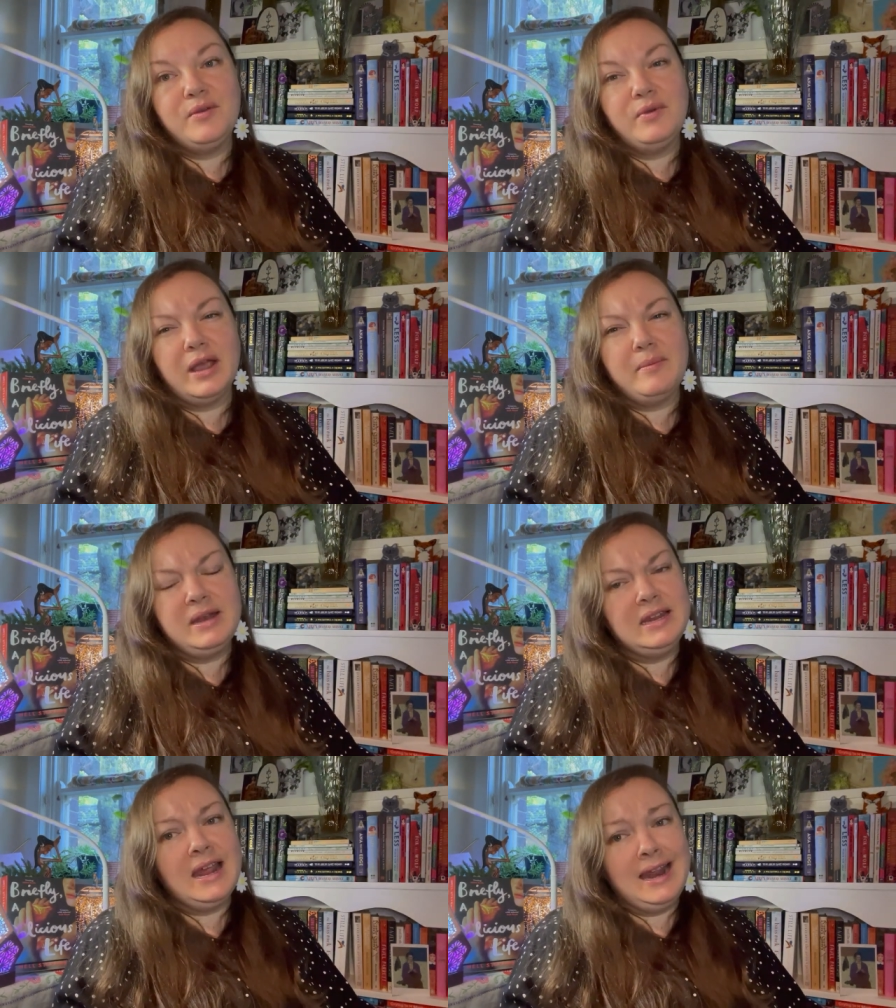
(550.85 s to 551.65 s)

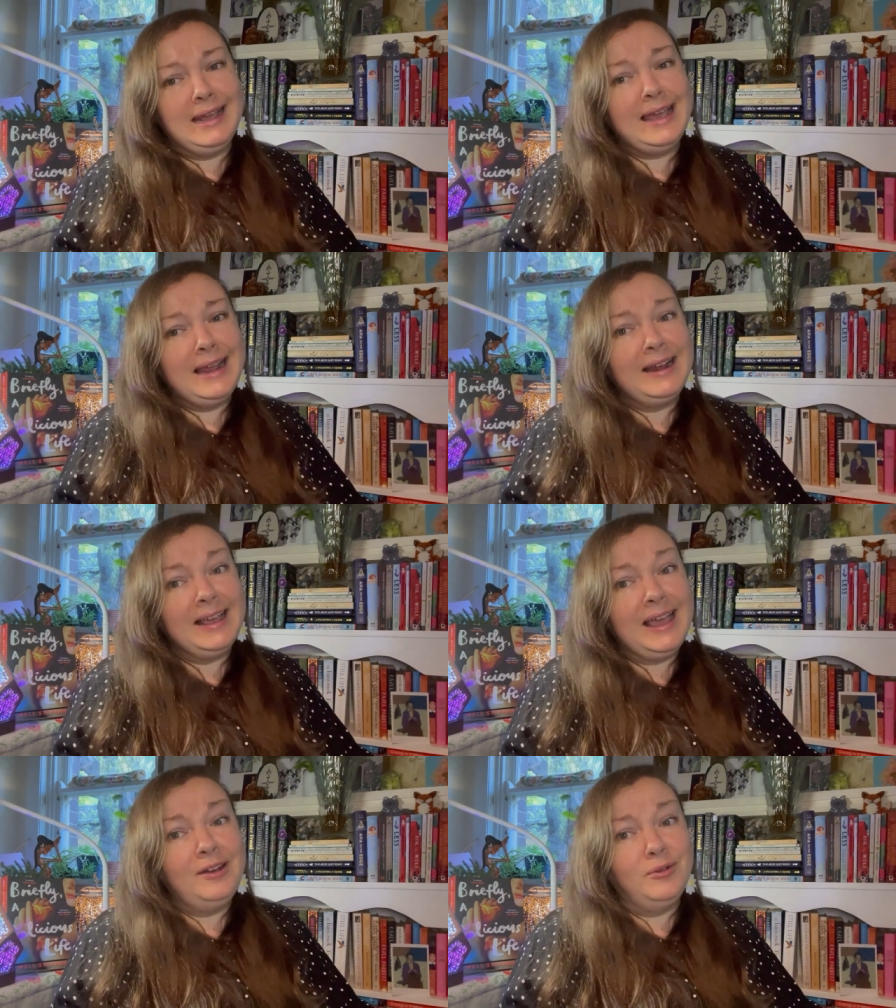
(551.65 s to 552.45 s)
recommended and again I
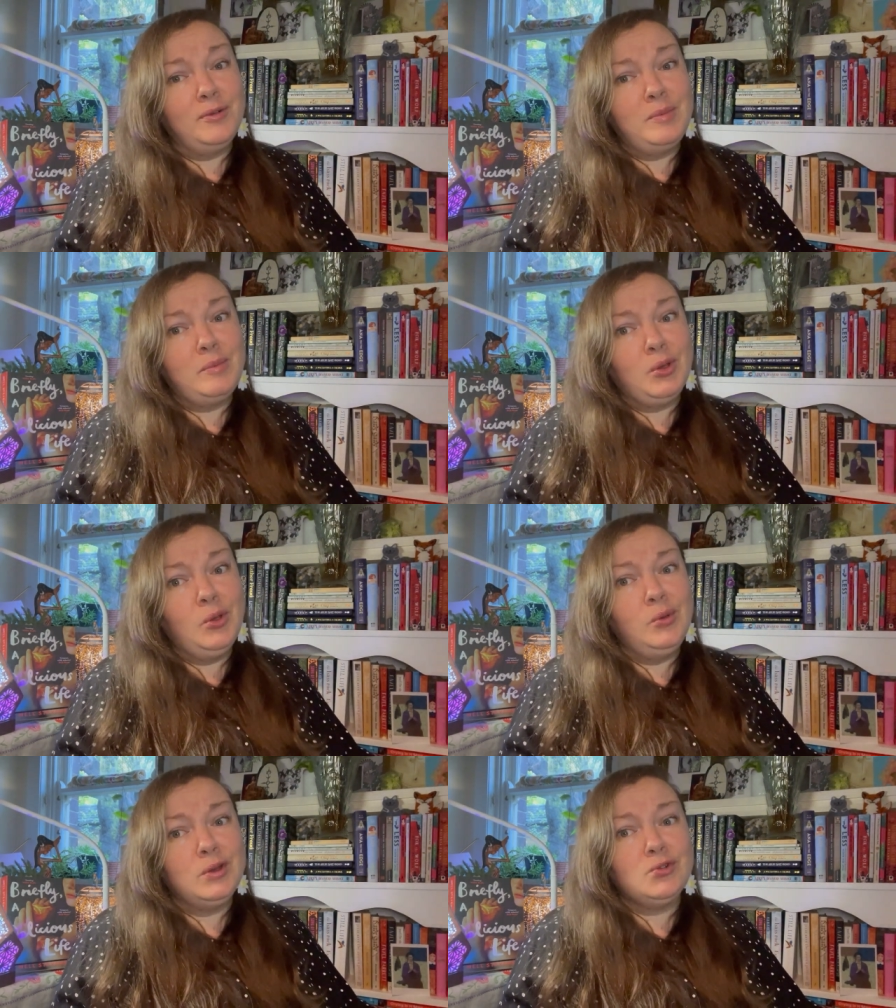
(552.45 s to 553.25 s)
cannot remember
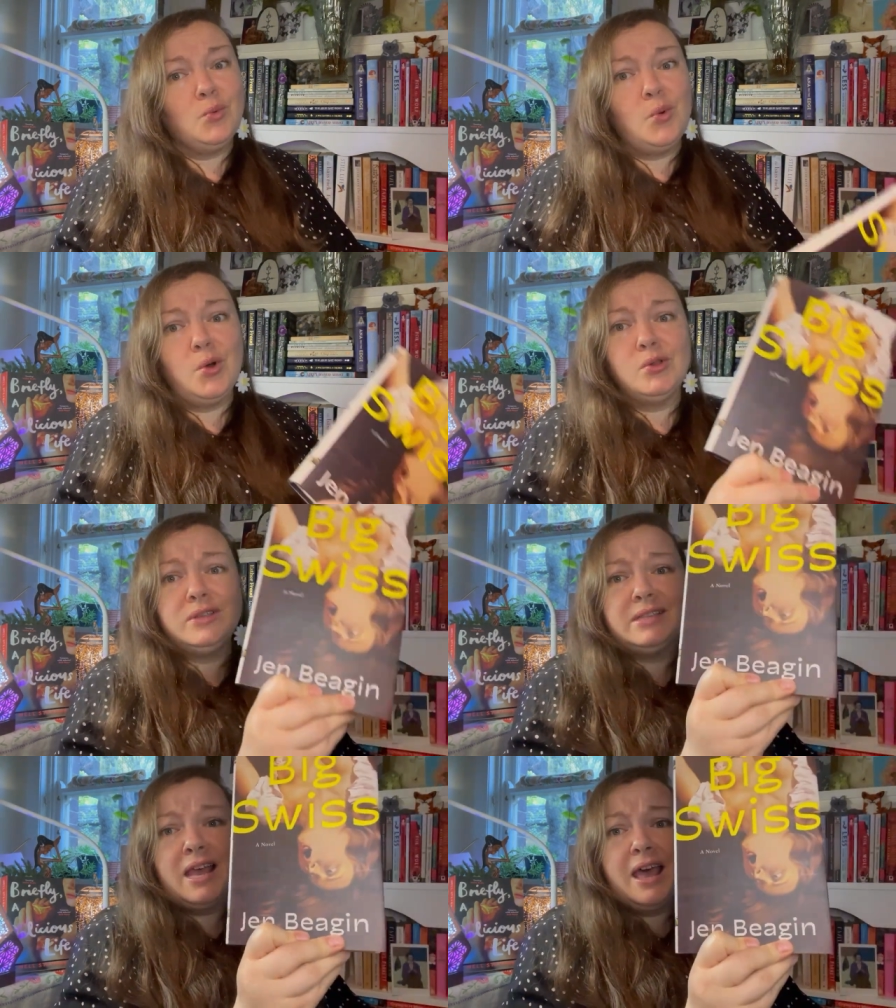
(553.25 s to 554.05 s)
who it
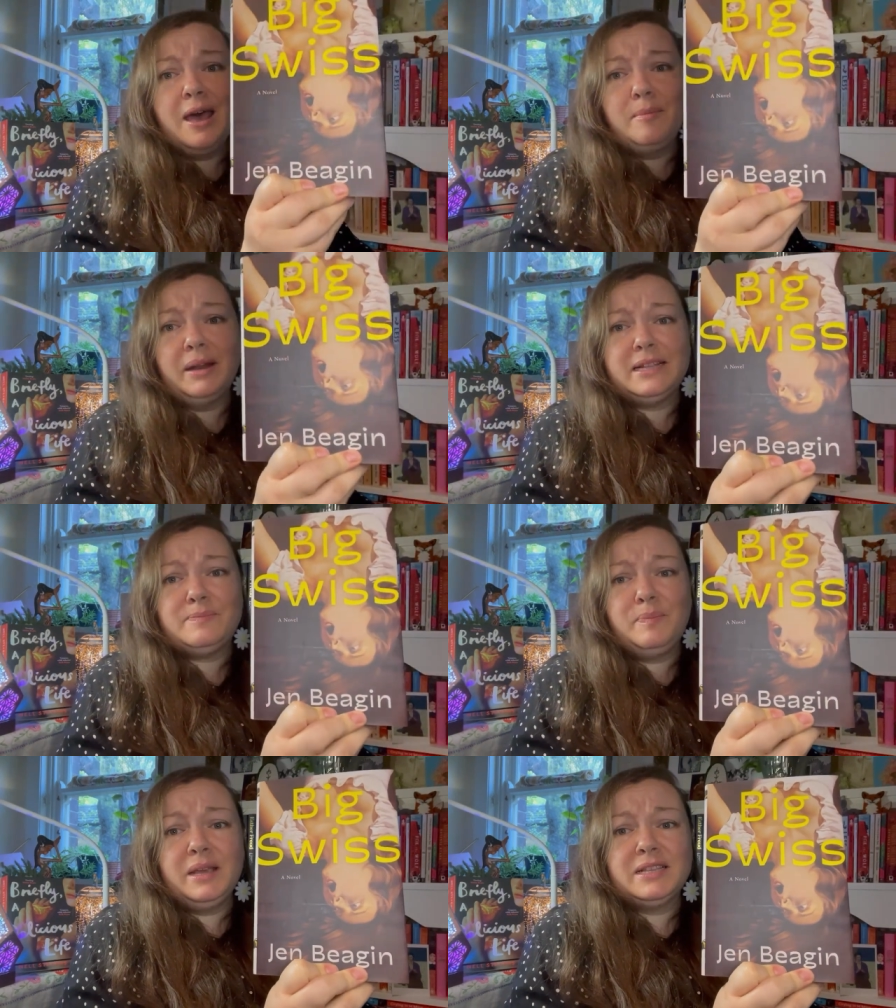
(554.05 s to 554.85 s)
was but it's
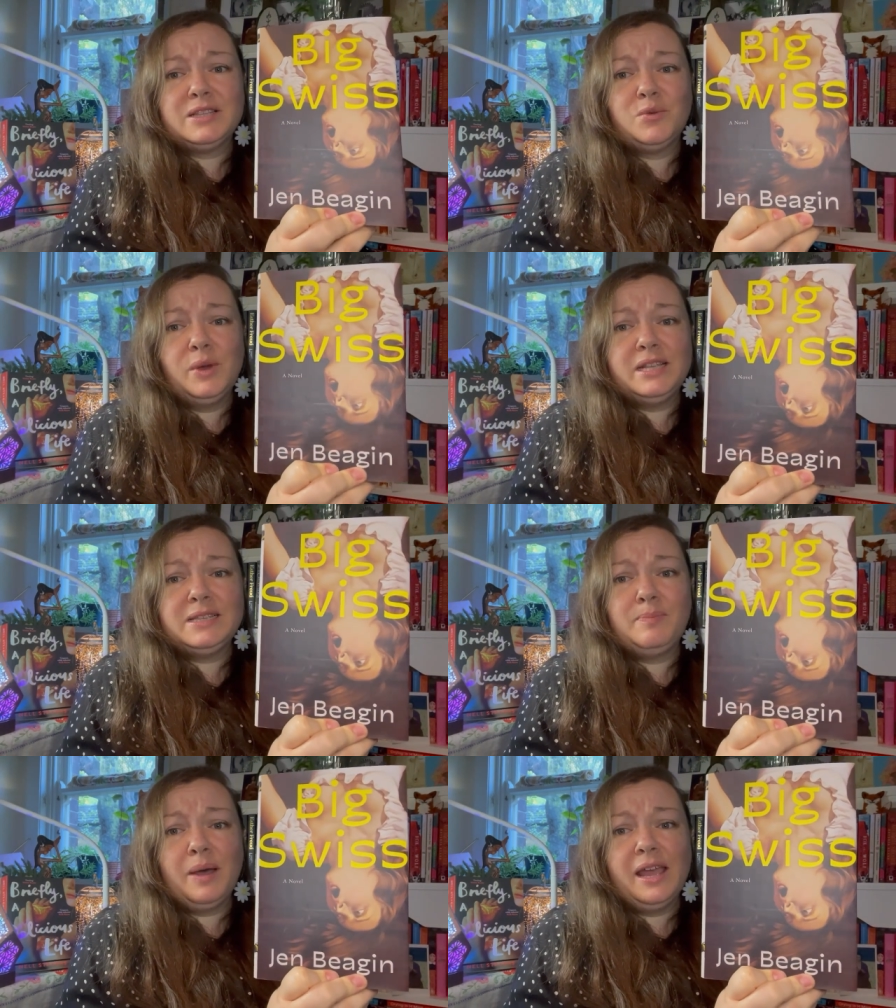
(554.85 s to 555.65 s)
Big
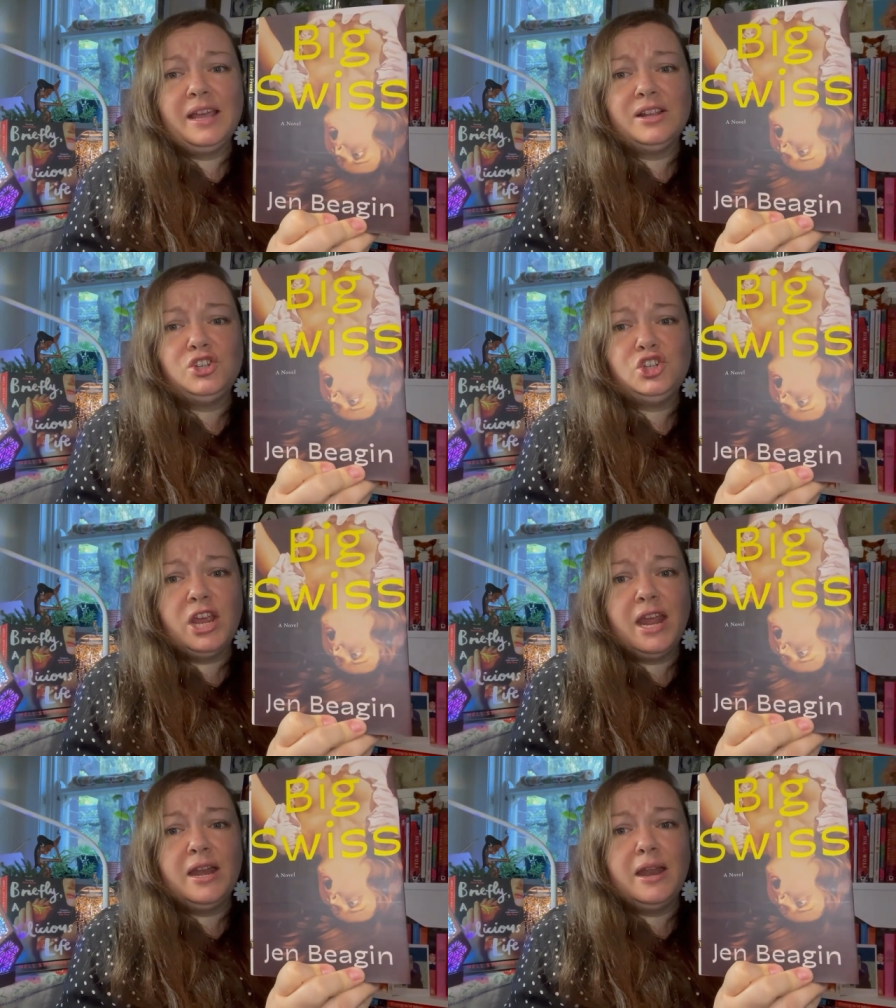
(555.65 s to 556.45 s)
Swiss by
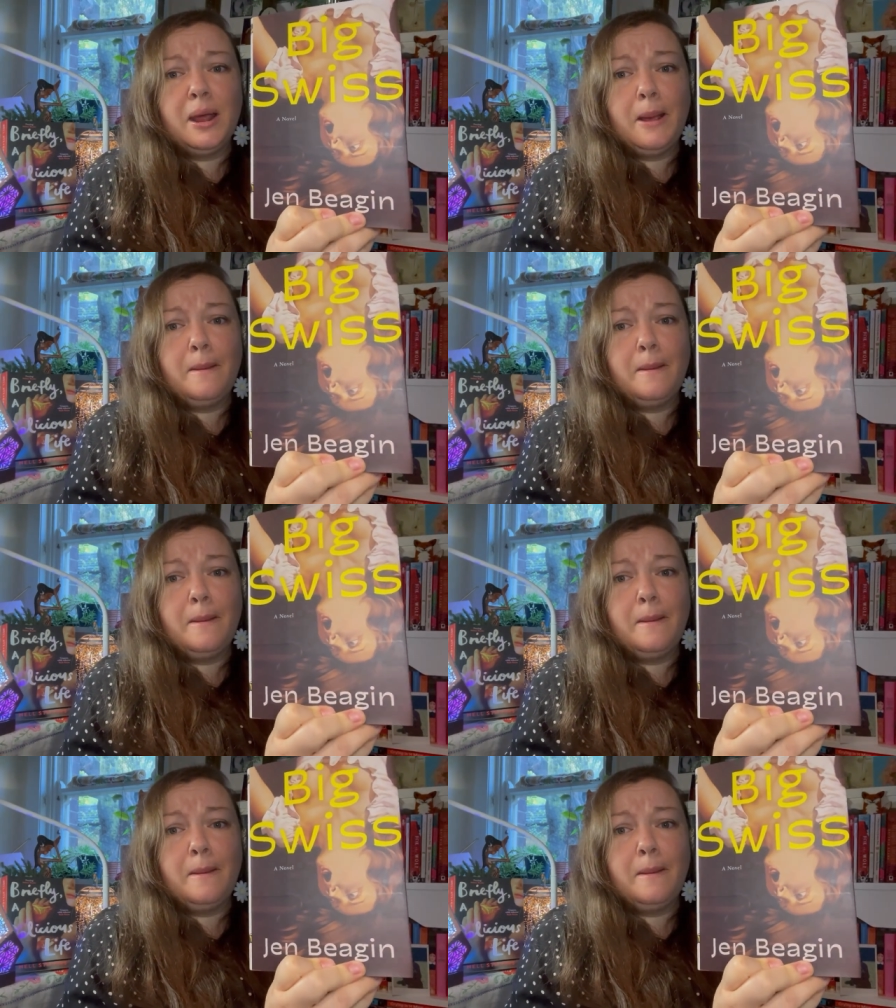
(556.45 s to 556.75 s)
Jen